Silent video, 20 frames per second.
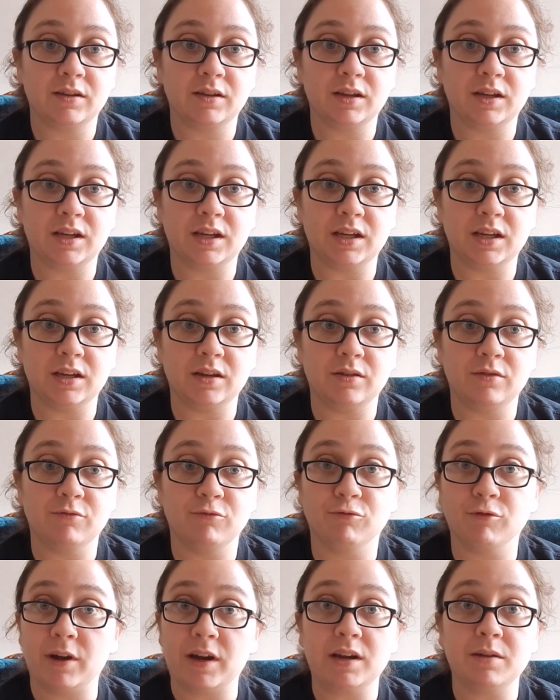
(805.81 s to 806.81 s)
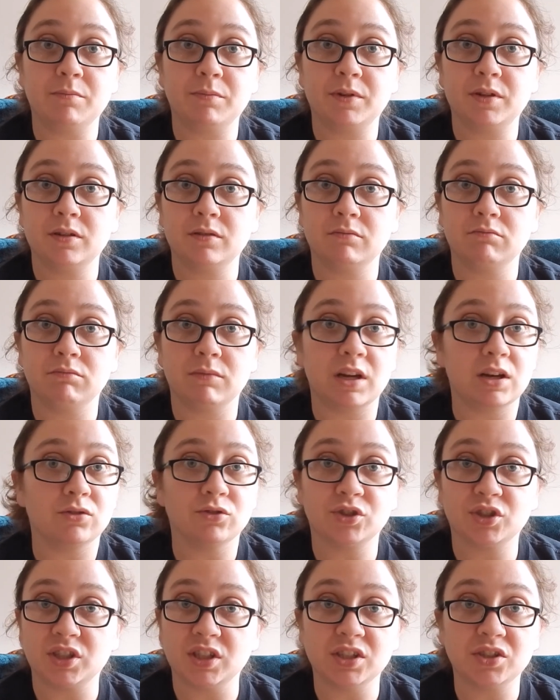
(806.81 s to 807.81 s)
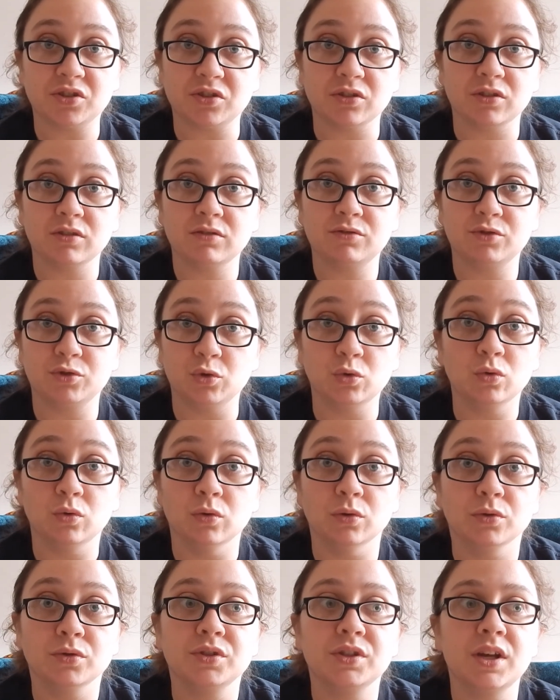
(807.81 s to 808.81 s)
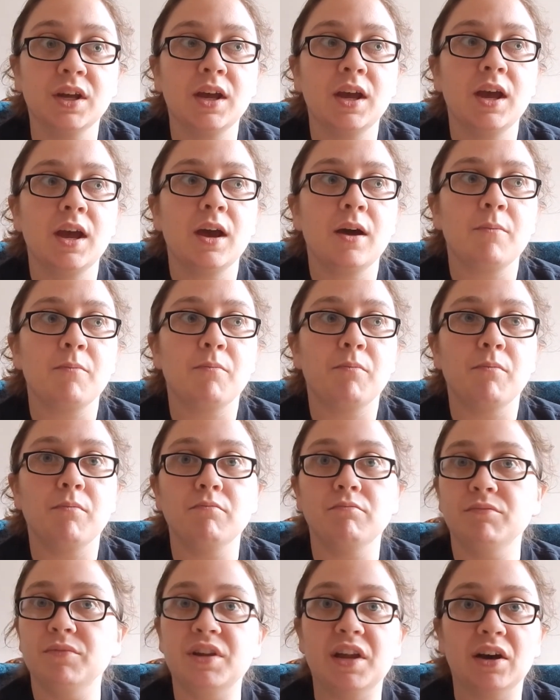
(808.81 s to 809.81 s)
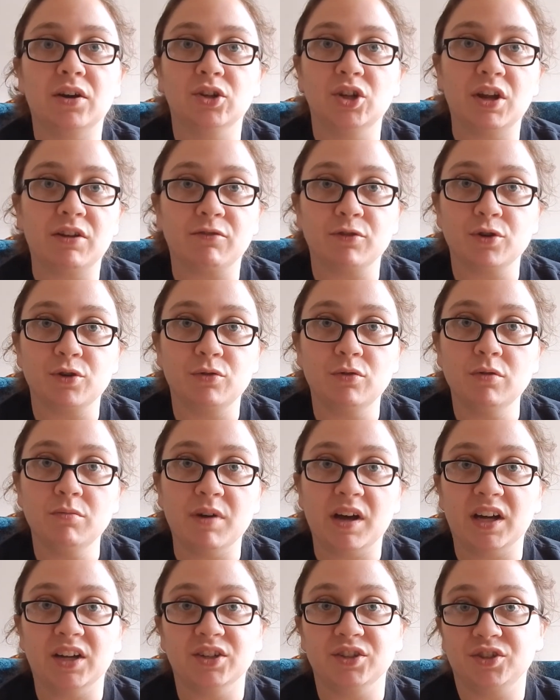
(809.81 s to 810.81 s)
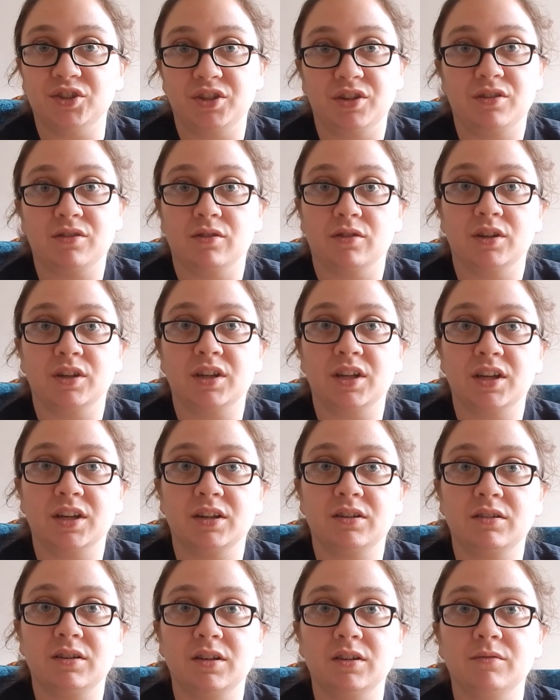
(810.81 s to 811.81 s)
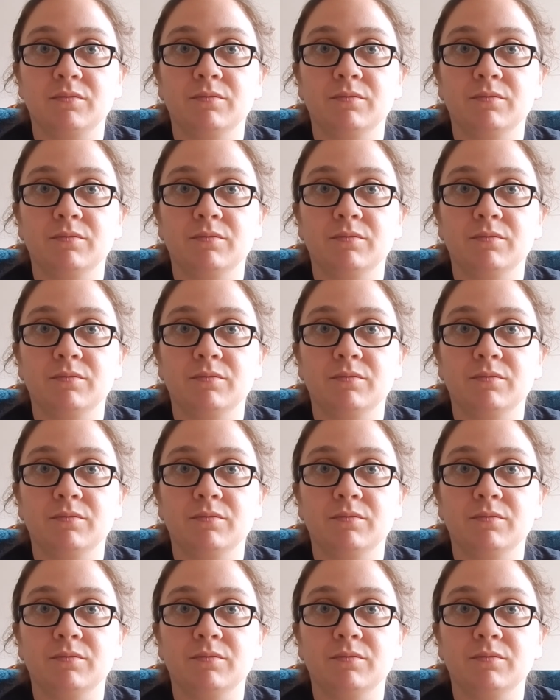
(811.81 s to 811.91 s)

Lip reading: he raped Nell's sister, Jules. Nell never knew about it. She thought that